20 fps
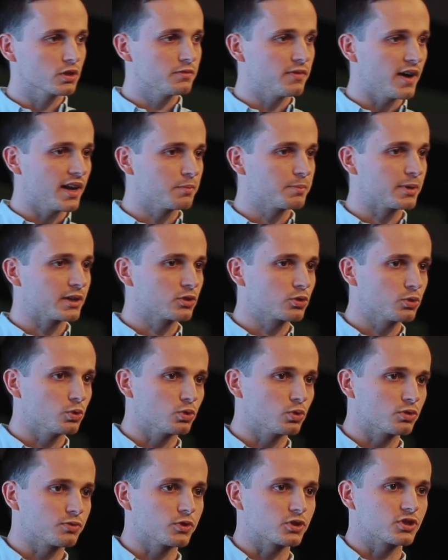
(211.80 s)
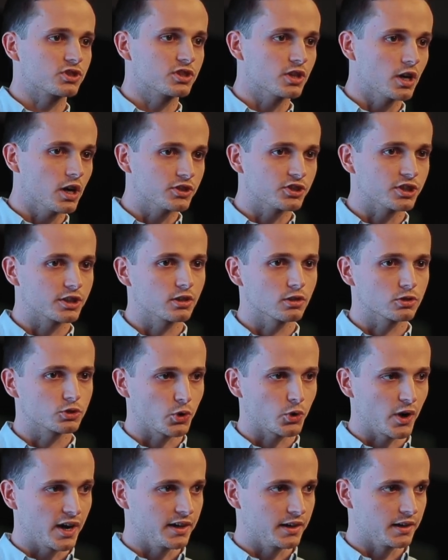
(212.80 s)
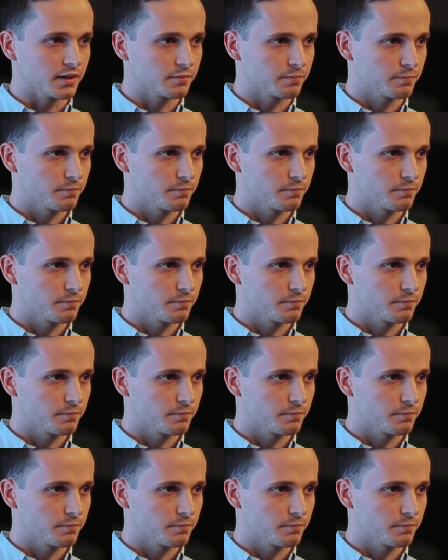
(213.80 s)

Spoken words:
developing tools for surgical training.